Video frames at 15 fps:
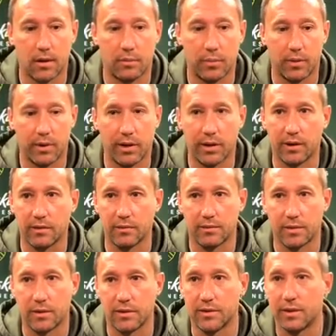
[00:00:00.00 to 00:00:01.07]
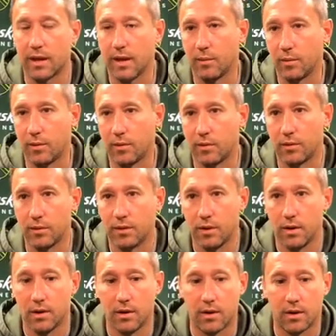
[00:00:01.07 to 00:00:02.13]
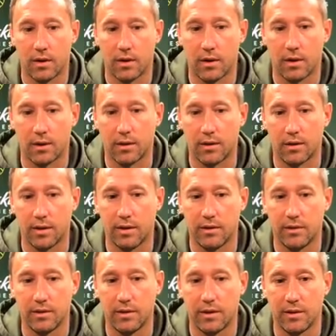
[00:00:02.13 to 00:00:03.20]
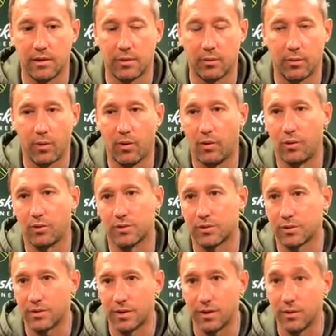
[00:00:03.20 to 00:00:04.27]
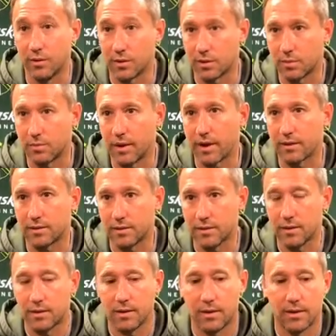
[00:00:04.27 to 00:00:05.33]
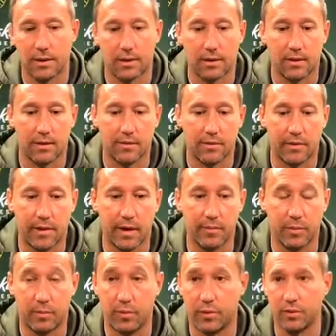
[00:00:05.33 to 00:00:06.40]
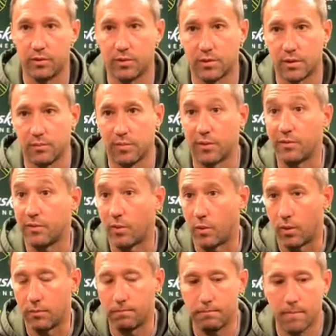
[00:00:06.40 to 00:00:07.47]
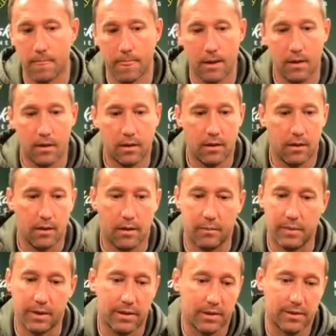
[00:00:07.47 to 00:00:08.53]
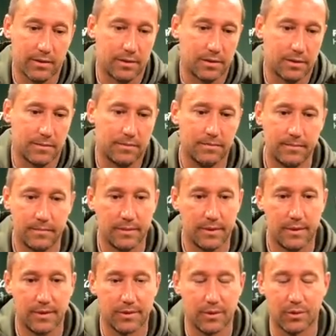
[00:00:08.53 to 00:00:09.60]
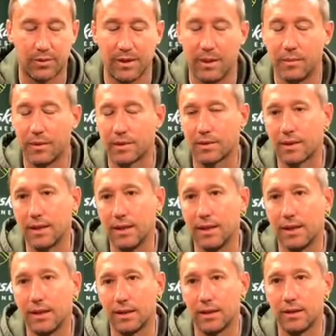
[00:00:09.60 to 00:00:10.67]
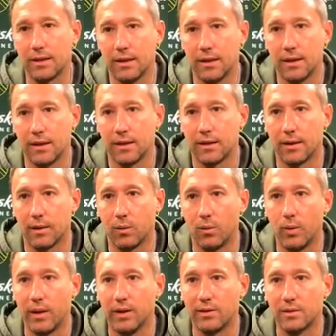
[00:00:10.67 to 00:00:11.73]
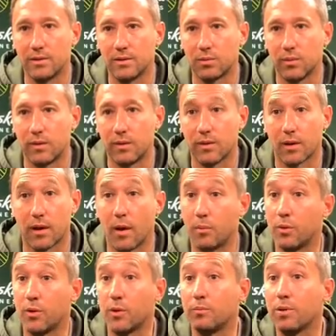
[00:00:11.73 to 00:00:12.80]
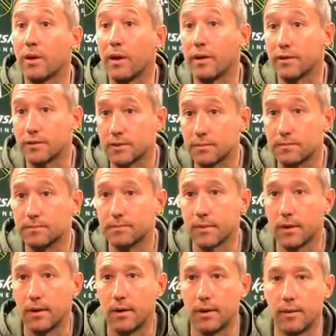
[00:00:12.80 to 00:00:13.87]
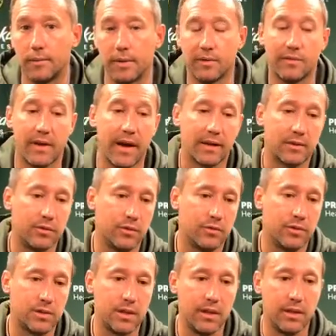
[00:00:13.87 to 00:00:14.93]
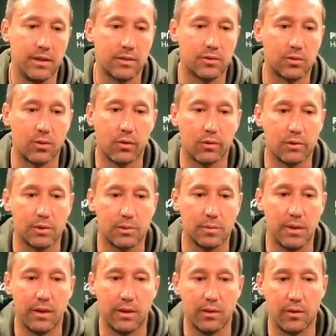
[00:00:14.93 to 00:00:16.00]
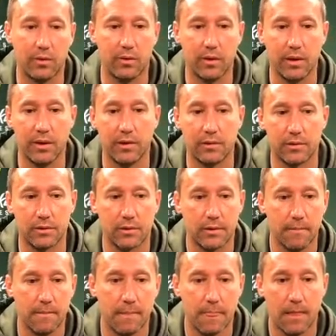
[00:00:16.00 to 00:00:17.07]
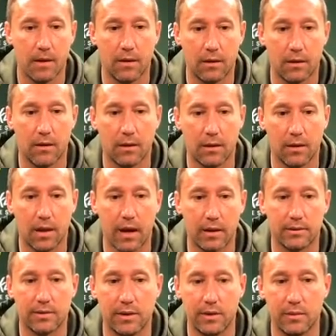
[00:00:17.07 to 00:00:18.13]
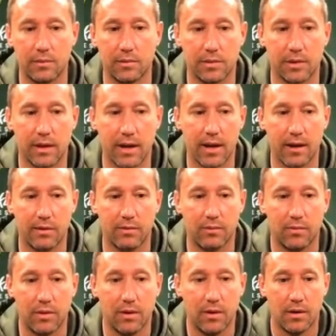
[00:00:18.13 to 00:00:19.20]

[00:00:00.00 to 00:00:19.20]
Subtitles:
bringing to the table in the roles that you expect for them to produce and perform. Because there's no team in this league that wins with a couple good players. In fact, you've seen, historically speaking, over the years, a lot of teams that have